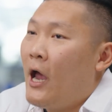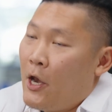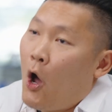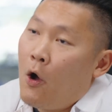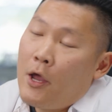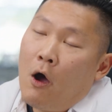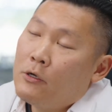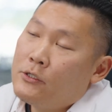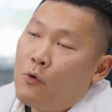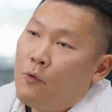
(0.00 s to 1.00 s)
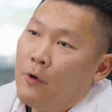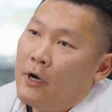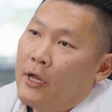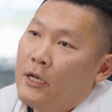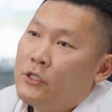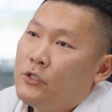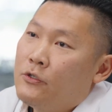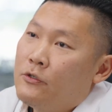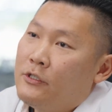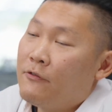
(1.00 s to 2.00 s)
and I also work
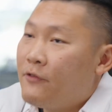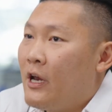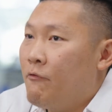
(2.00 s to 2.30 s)
into different